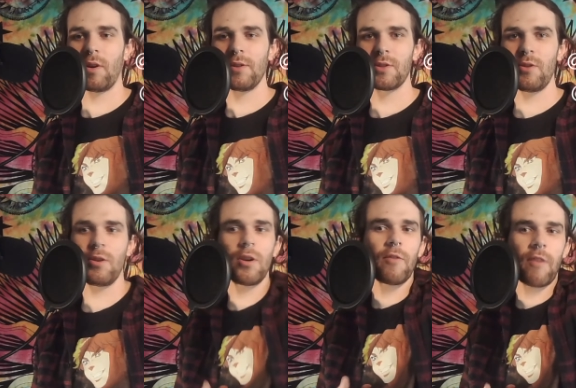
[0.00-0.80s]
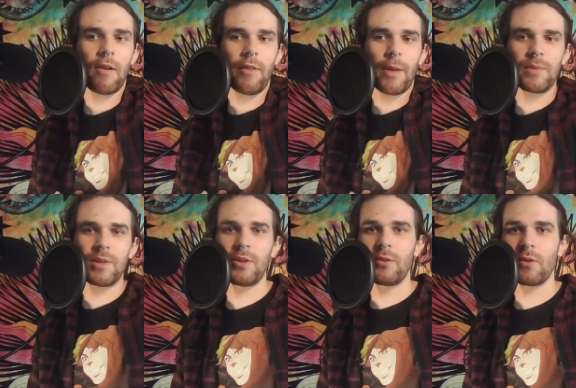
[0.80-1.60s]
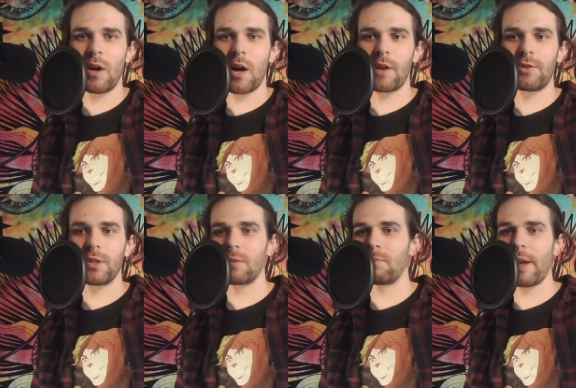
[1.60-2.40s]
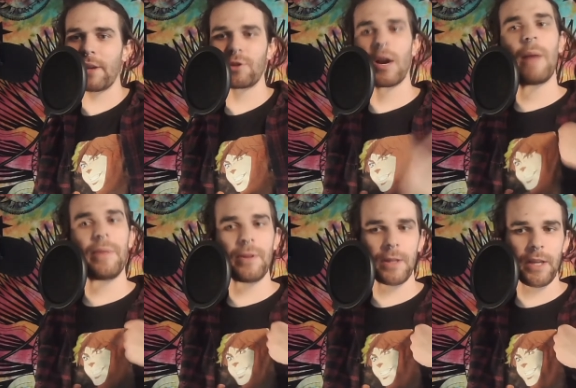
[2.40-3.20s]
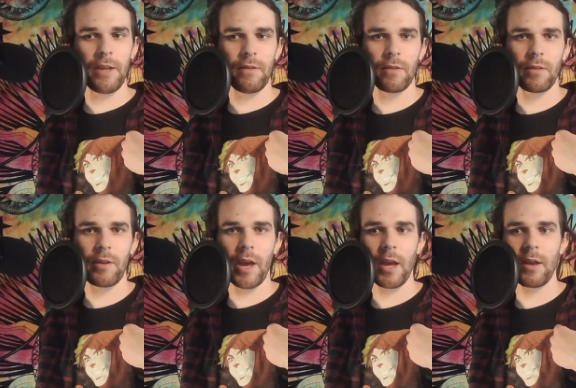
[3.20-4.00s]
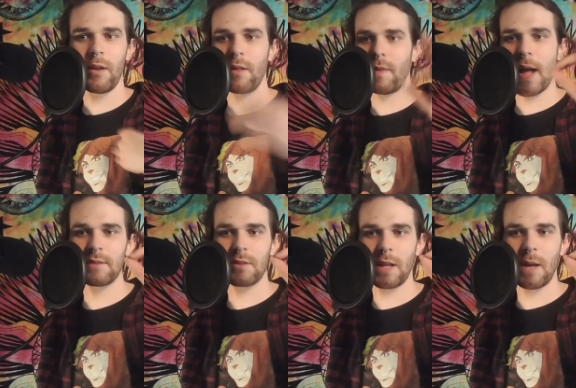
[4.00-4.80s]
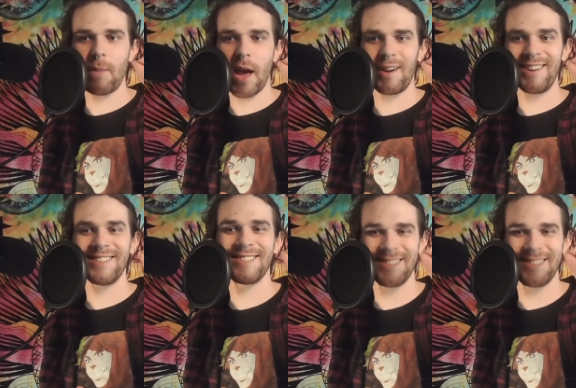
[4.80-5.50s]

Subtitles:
so you can go follow them too. Just make sure I'm in the lead, okay? That's all that matters.